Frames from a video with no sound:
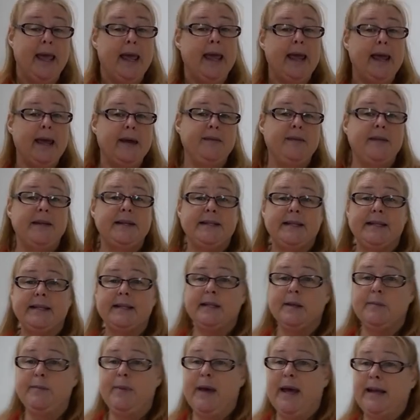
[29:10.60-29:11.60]
And this
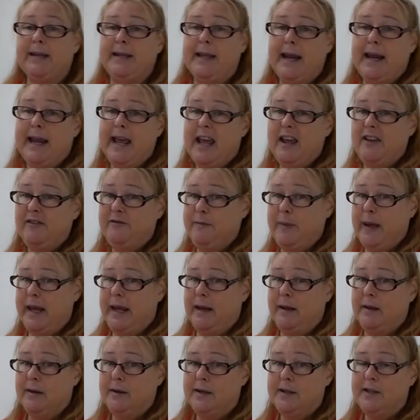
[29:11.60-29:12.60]
is the bed they gave
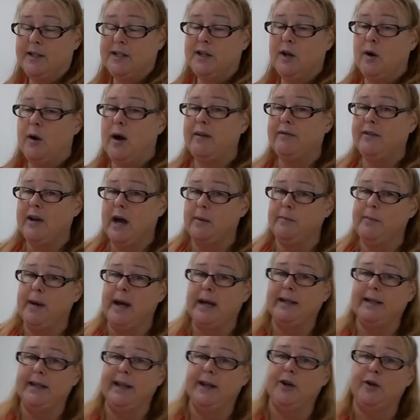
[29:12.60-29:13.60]
me. So I've got
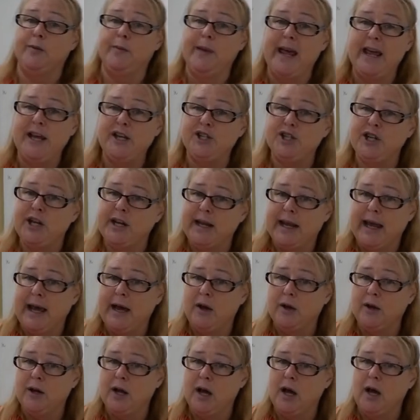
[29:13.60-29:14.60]
my little patient
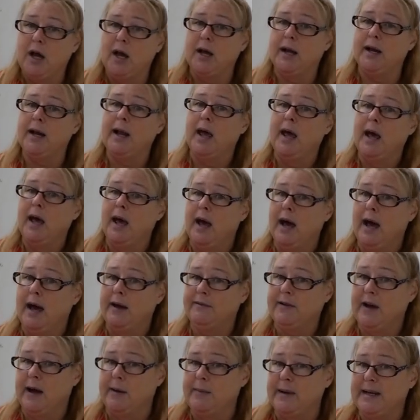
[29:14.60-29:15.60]
gown on,
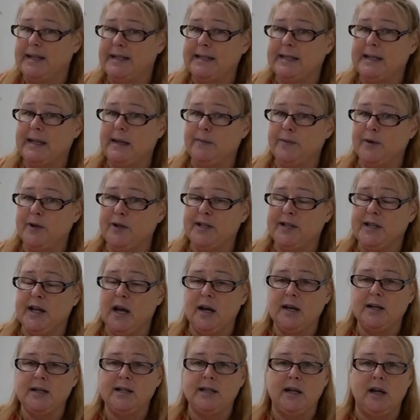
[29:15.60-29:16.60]
I've got my slipper
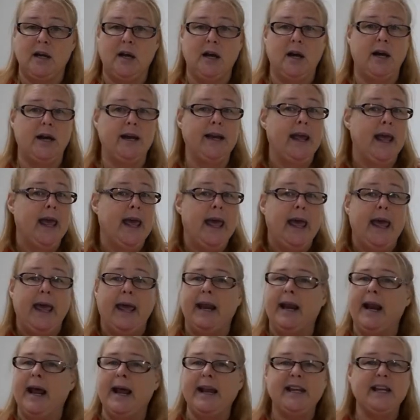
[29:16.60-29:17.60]
socks on,
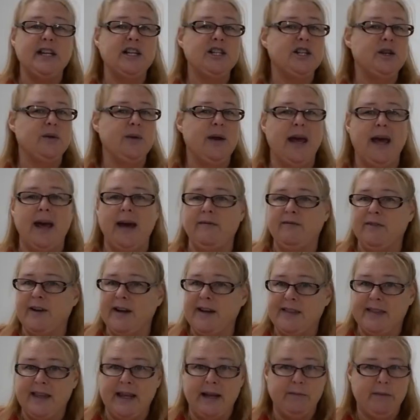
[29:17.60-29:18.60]
and I can do
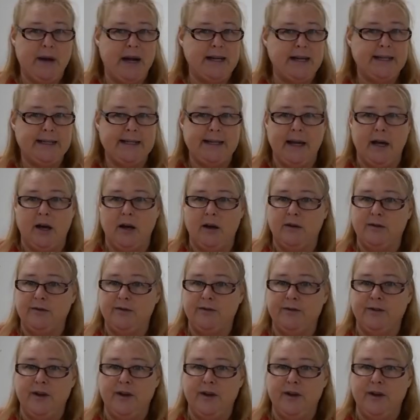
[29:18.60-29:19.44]
everything myself.